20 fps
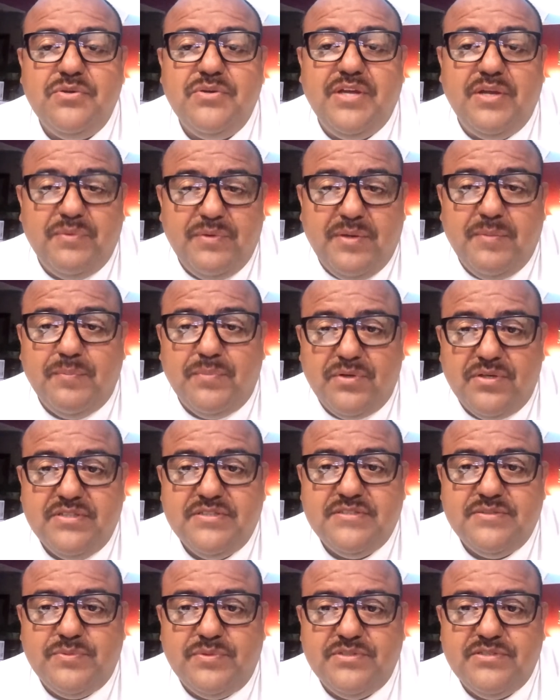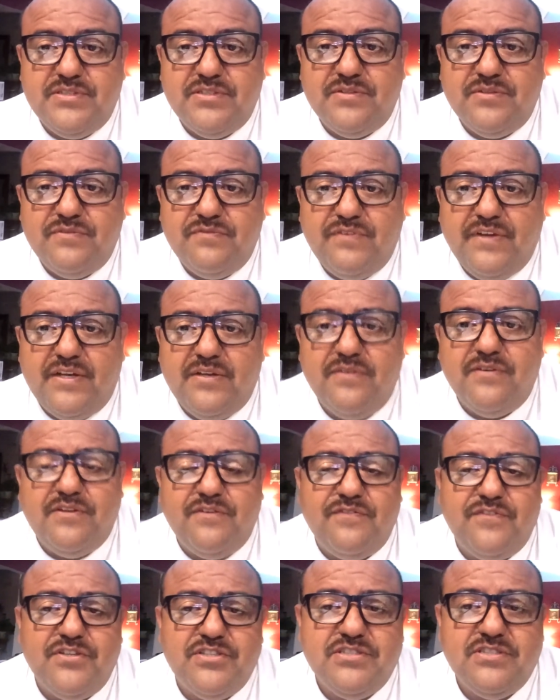do get reimbursed once you find out
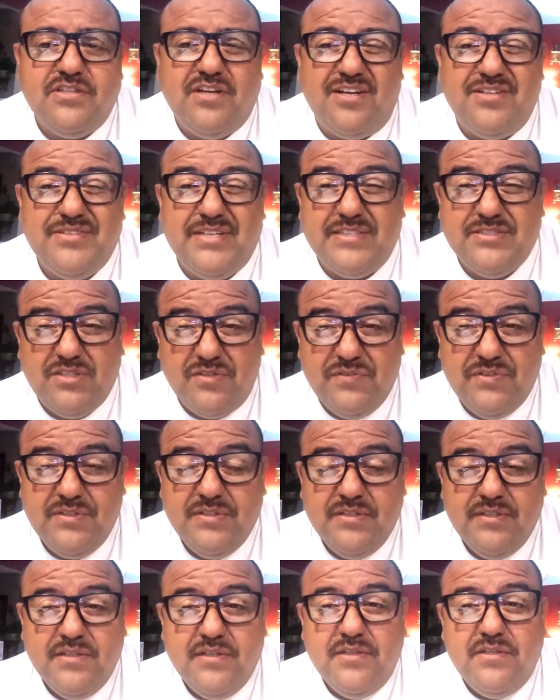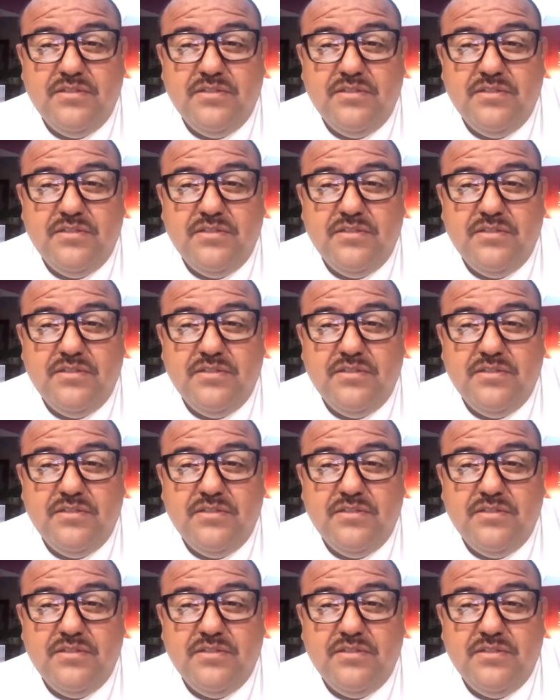your first contract's over.